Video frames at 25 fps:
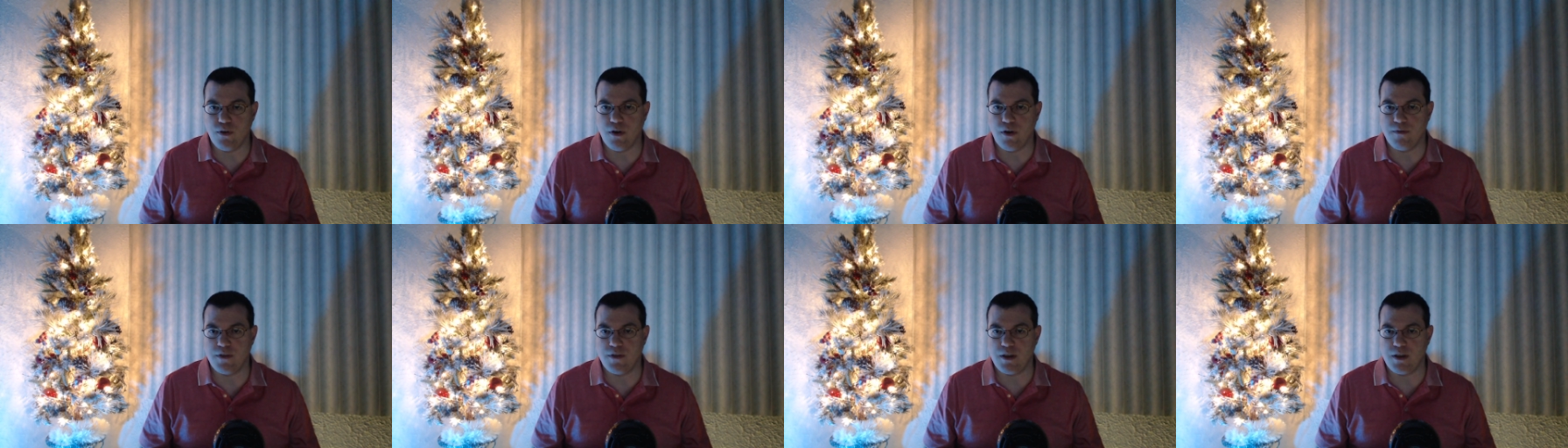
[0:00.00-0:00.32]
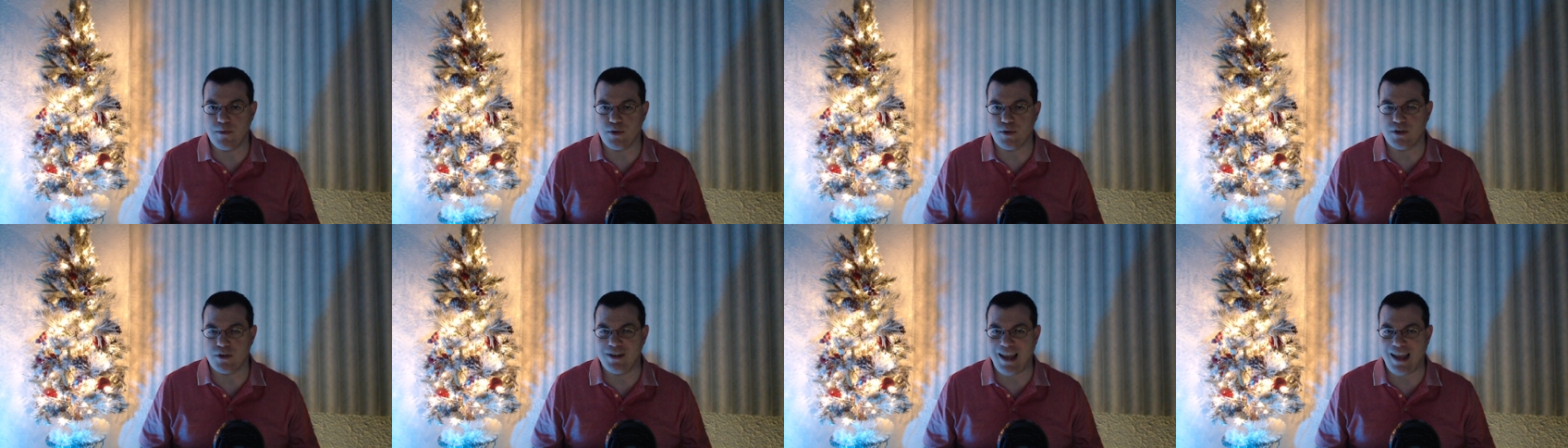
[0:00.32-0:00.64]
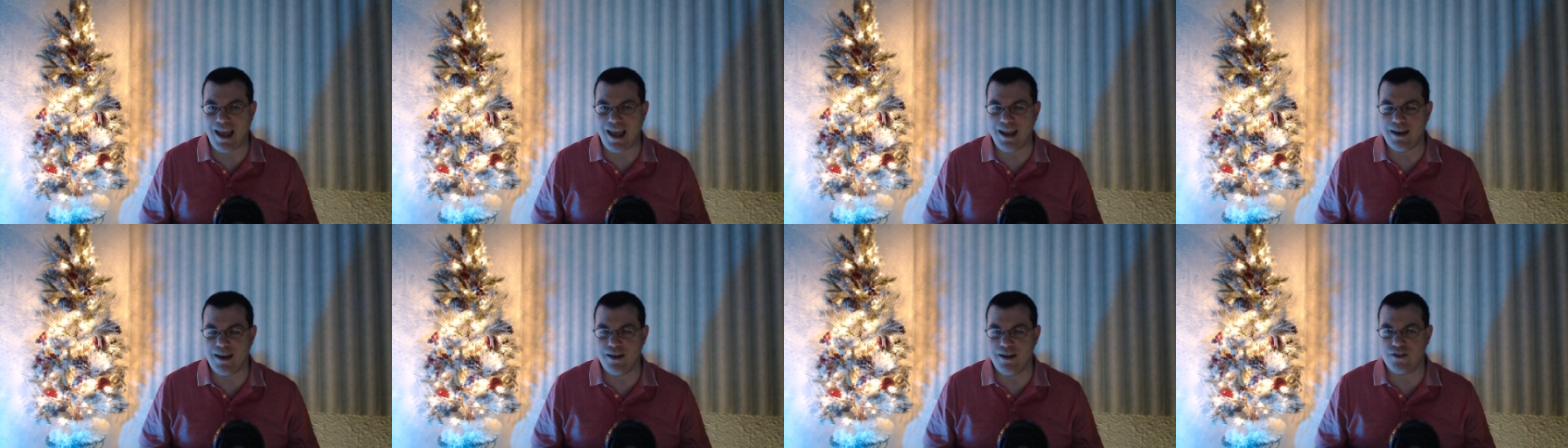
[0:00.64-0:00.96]
of the
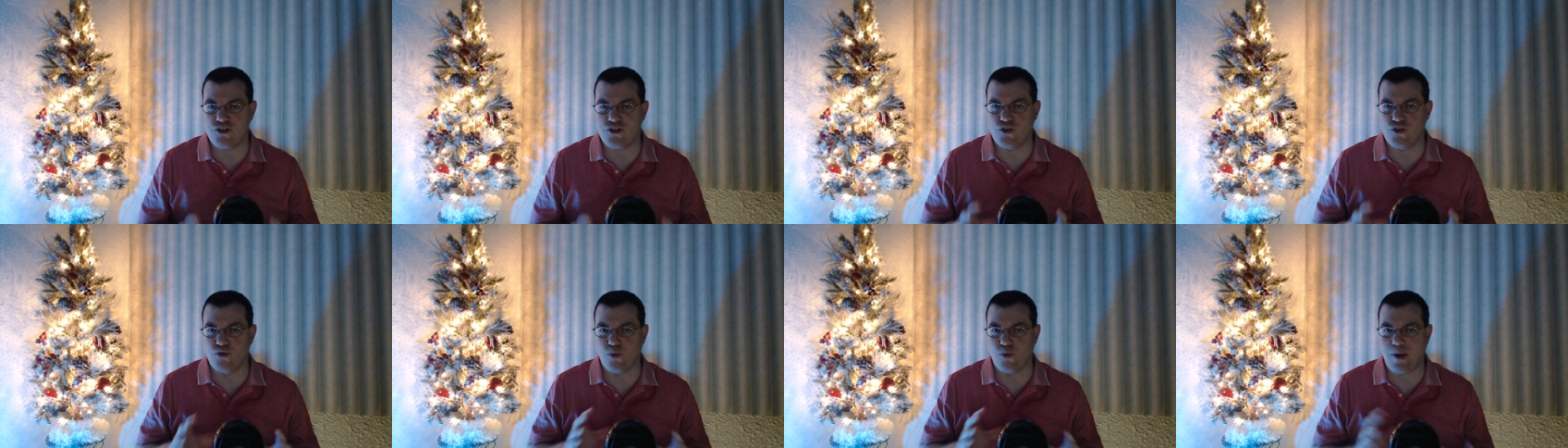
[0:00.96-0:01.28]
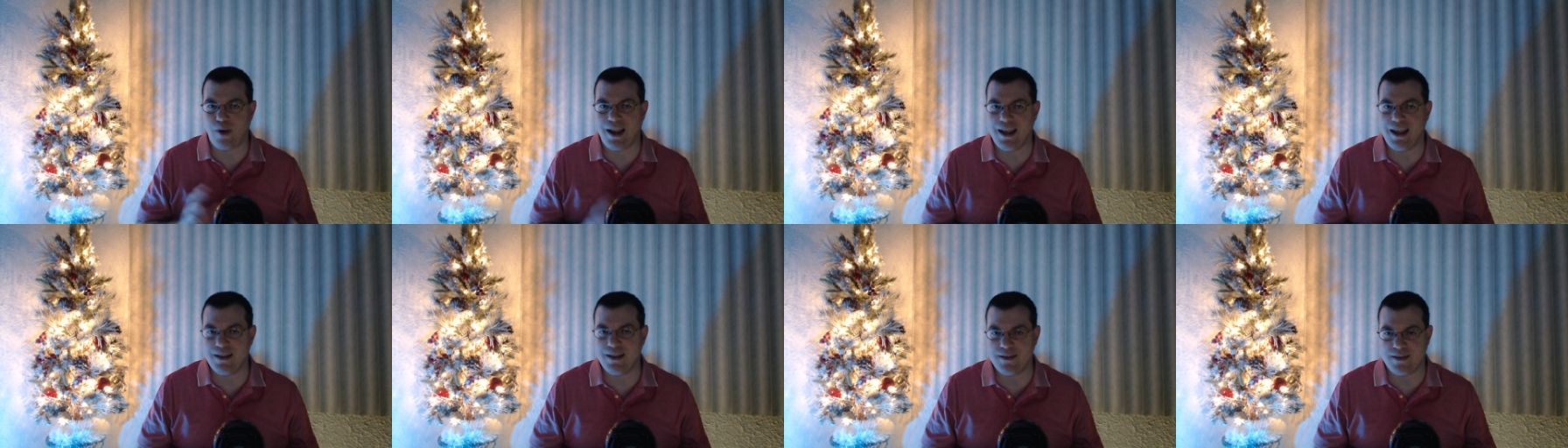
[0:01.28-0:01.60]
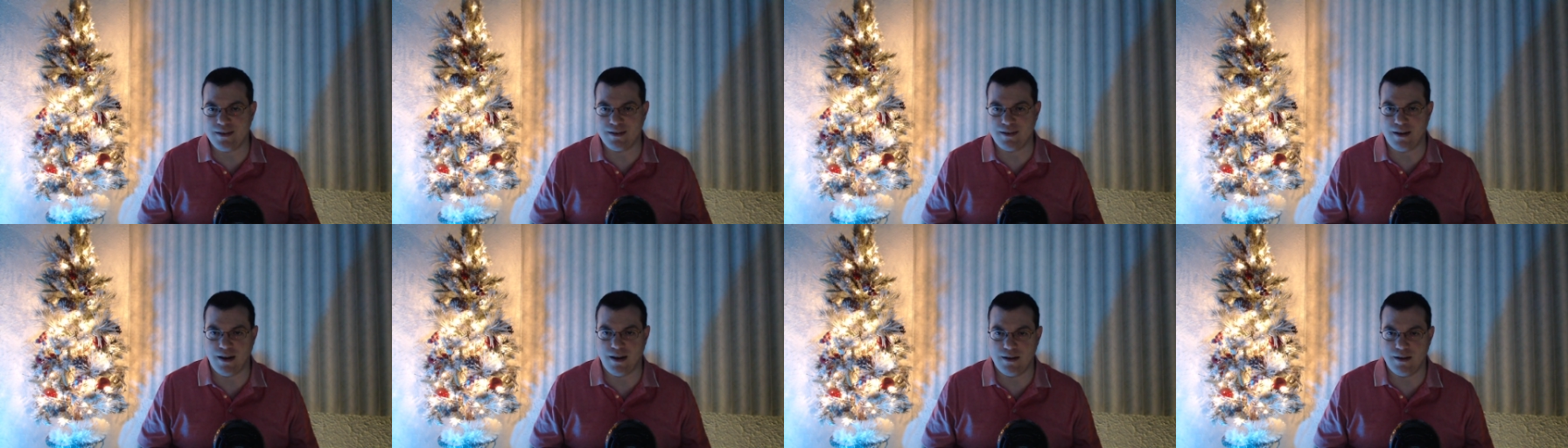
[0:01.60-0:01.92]
protagonist's
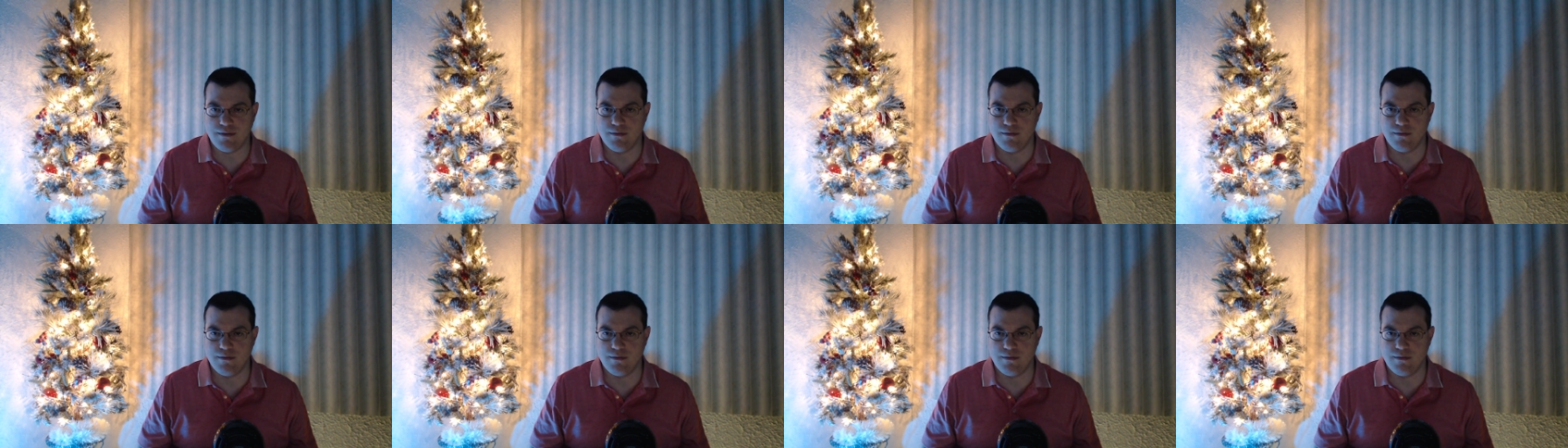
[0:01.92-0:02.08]
grandson,